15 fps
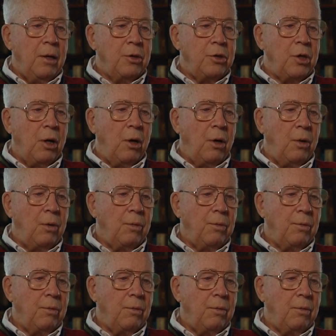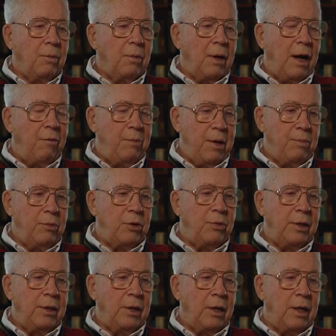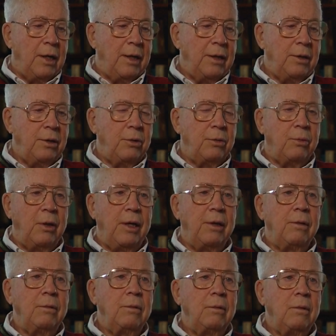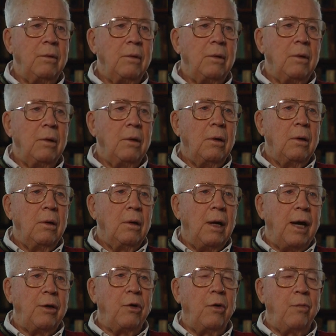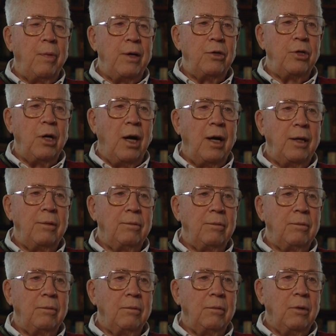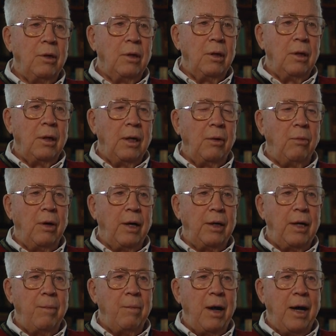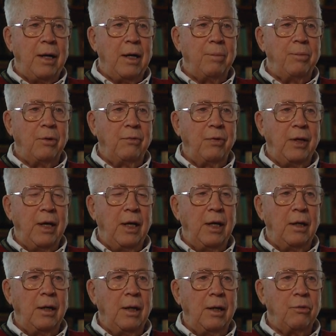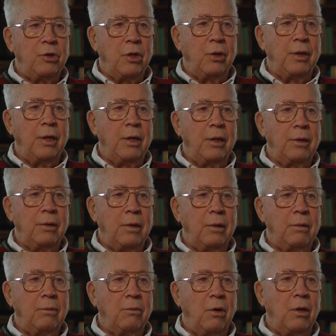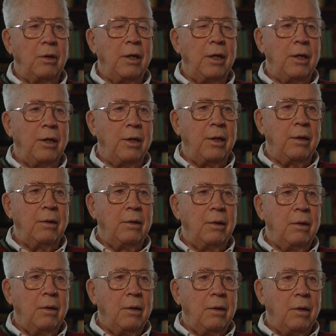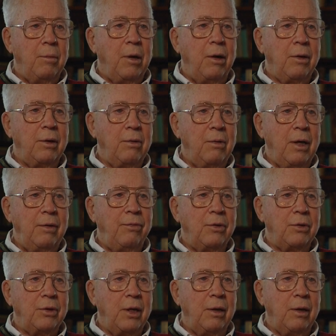So I've been between the lines when I could have been shot. And when I came back up over the hill, I was looking at the wrong end of the American rifles.